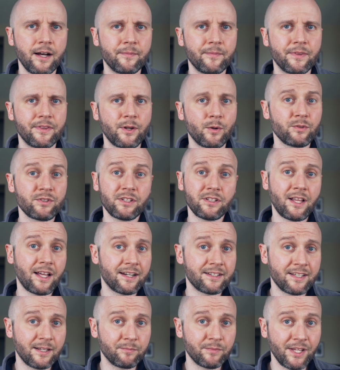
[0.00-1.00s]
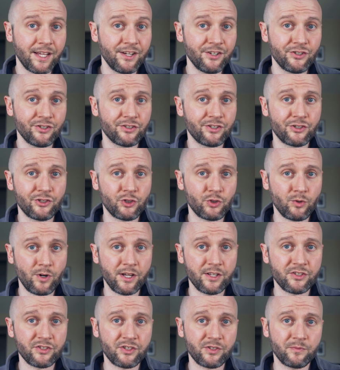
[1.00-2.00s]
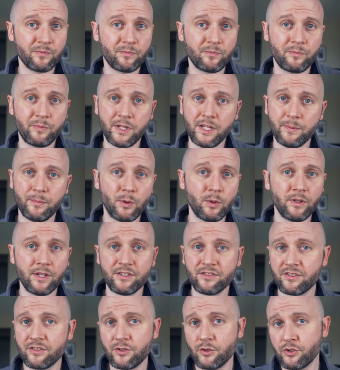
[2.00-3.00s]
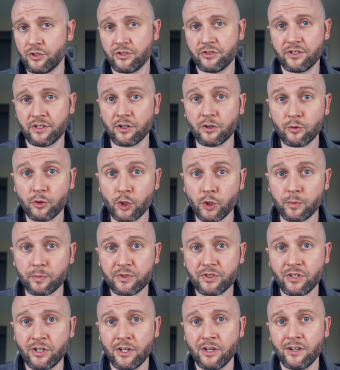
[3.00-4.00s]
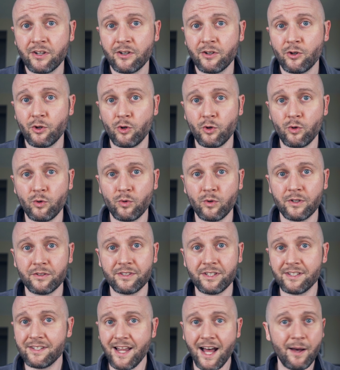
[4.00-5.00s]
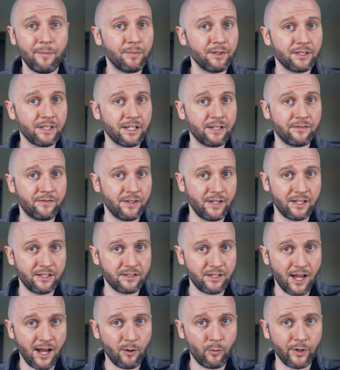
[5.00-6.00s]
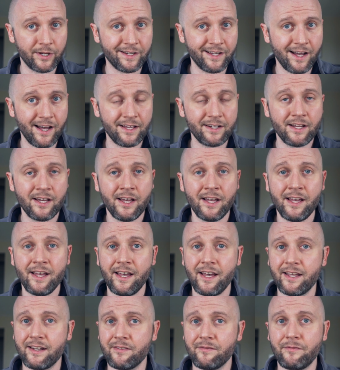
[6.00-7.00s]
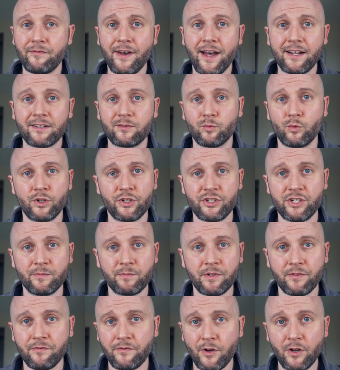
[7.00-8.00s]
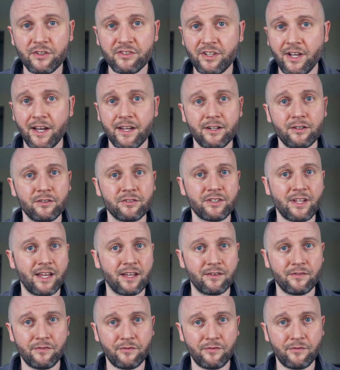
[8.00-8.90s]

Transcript: there was a lot of temptation to trust people, institutions, and groups who did not believe in Yahweh God, and in fact worshipped false idols and